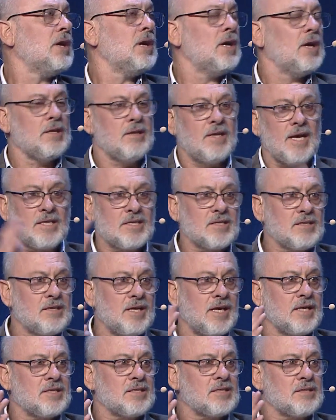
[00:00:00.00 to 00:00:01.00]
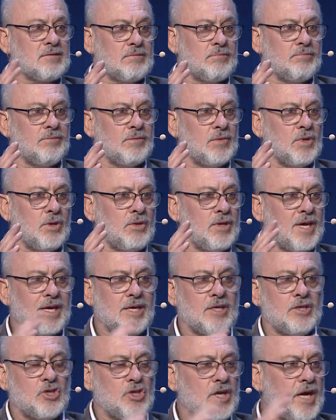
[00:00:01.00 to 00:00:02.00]
And that's that
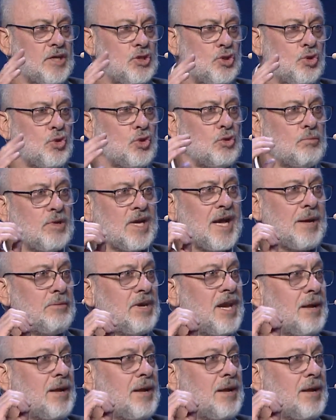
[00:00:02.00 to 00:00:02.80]
can change. You could become an